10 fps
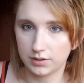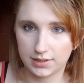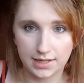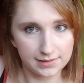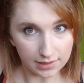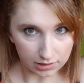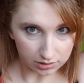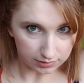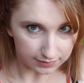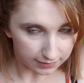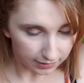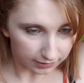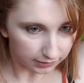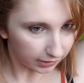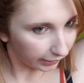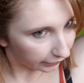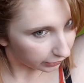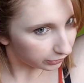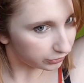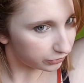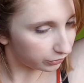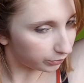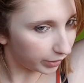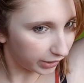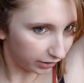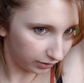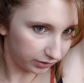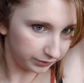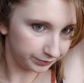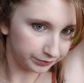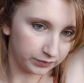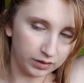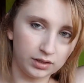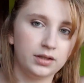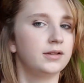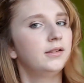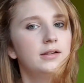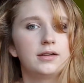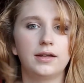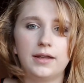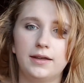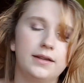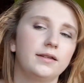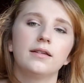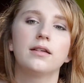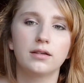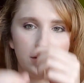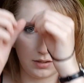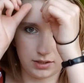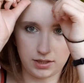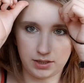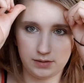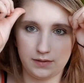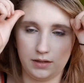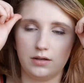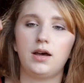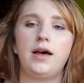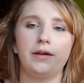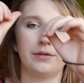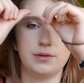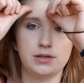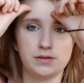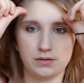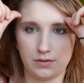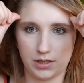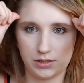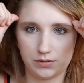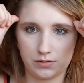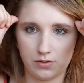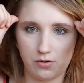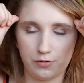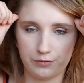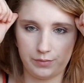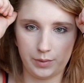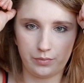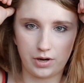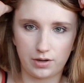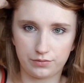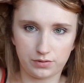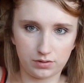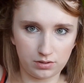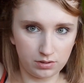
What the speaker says: That section is done, I undo my hair and I take a higher one, so I just go over my brows